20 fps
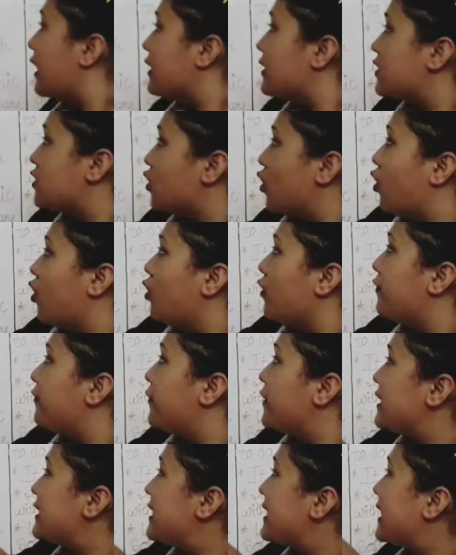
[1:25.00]
So,
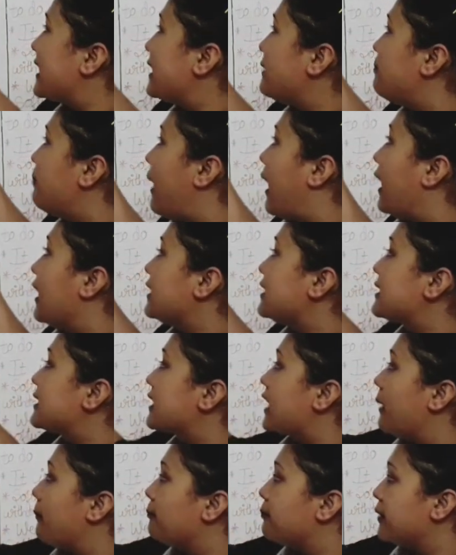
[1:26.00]
physical parts
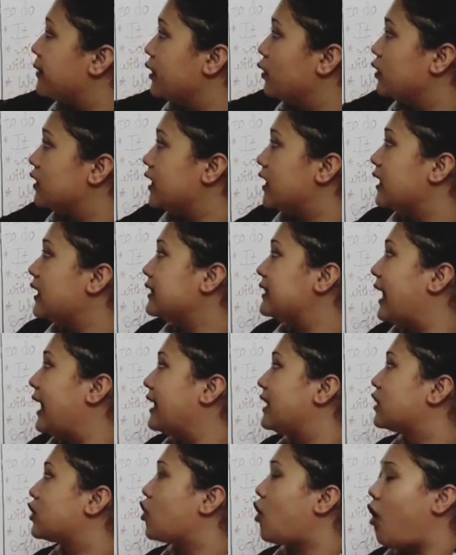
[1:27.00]
computer
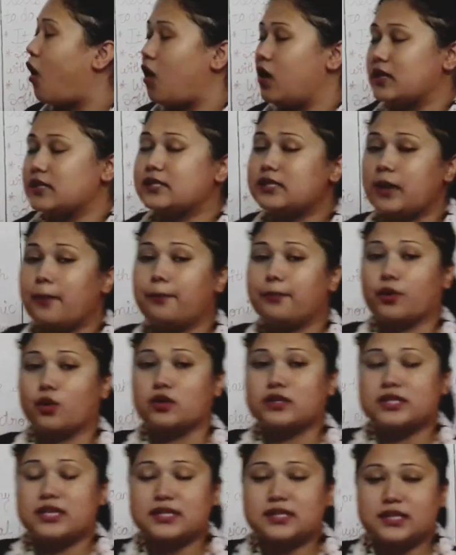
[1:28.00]
that cause
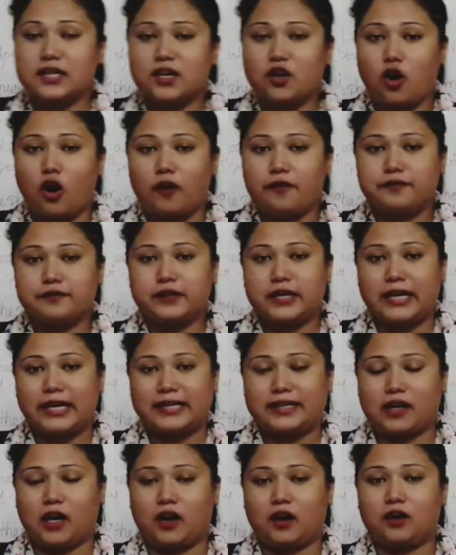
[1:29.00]
processing of
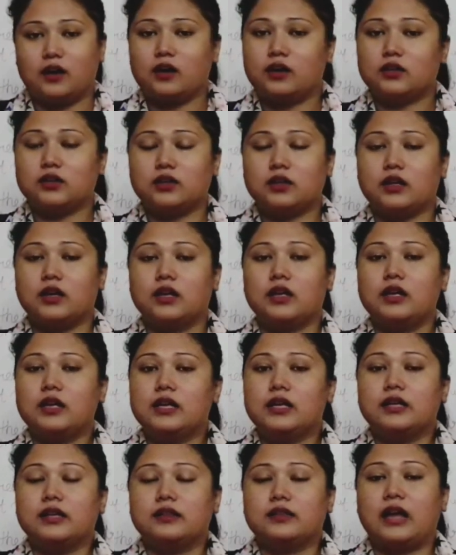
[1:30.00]
data.
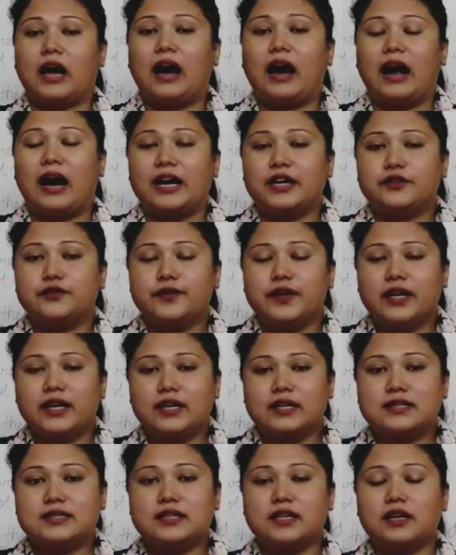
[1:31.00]
The hardware
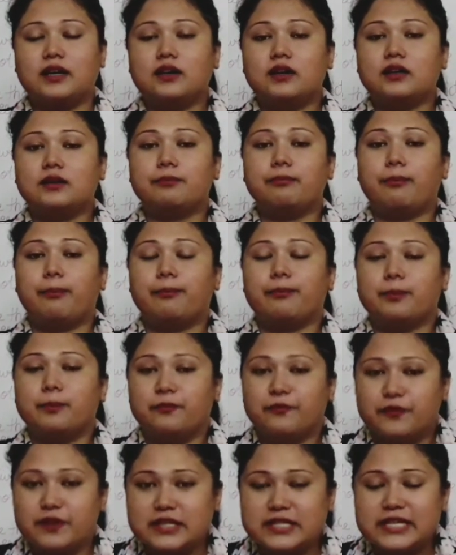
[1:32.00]
is a
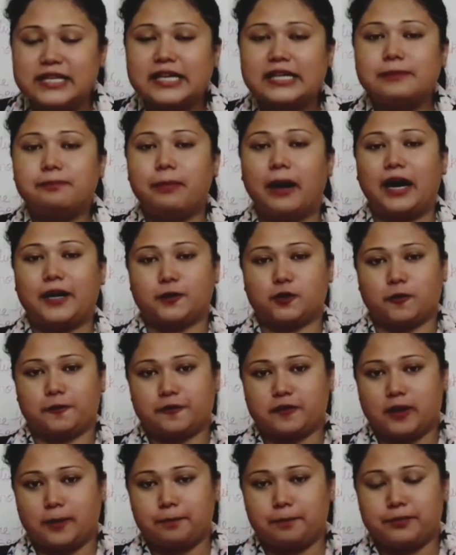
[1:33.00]
physical part of
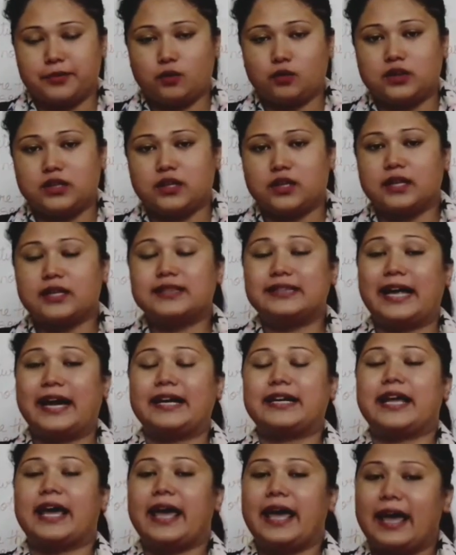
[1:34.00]
computer
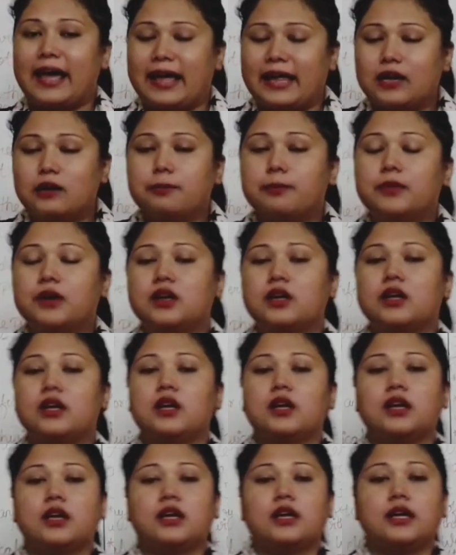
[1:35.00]
that help
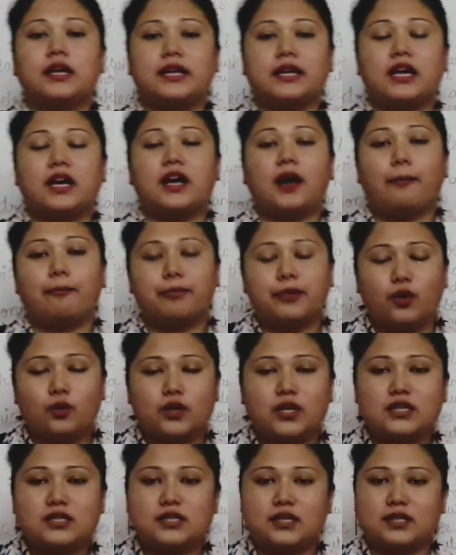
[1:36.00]
in a
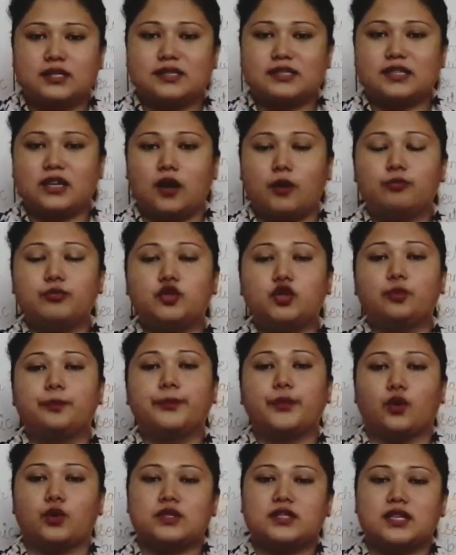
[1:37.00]
computer system to
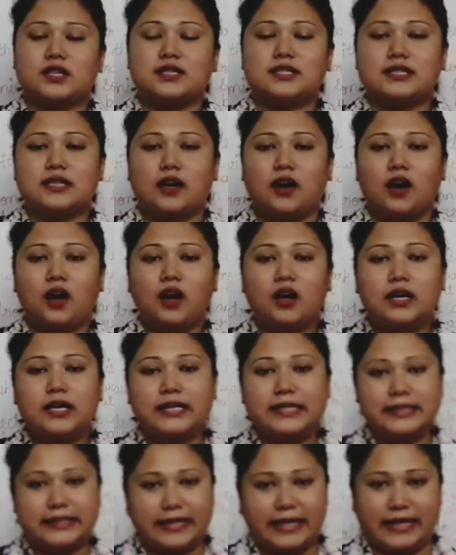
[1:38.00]
process a
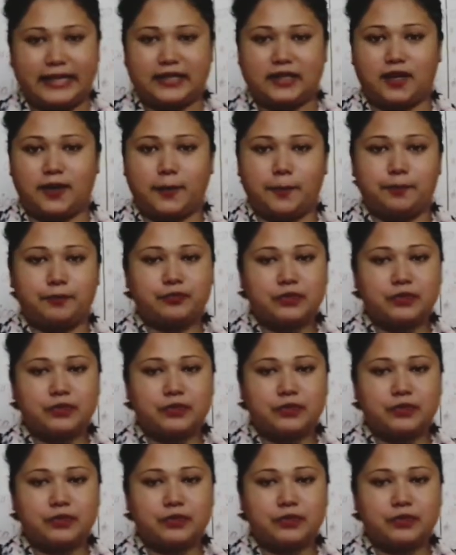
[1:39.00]
data.